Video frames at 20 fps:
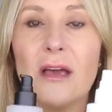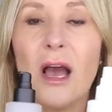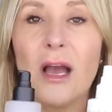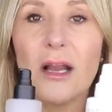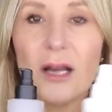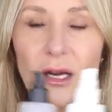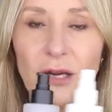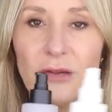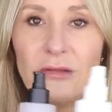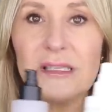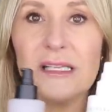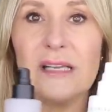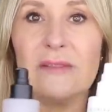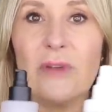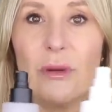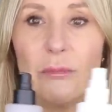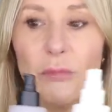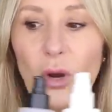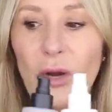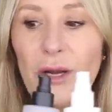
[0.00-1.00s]

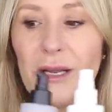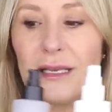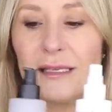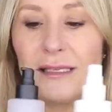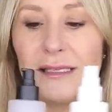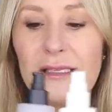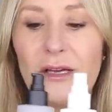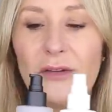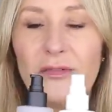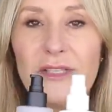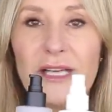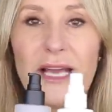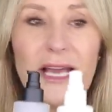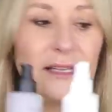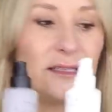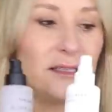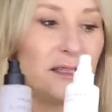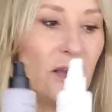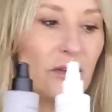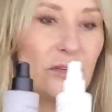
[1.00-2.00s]
occlusive emollient
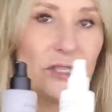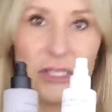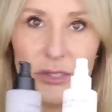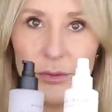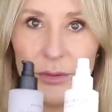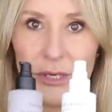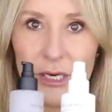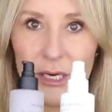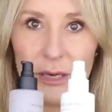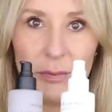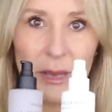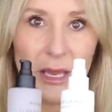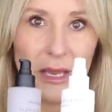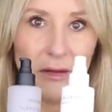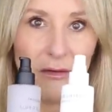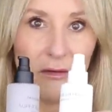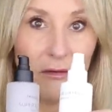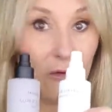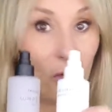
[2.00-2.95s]
self-tans, those two are gonna be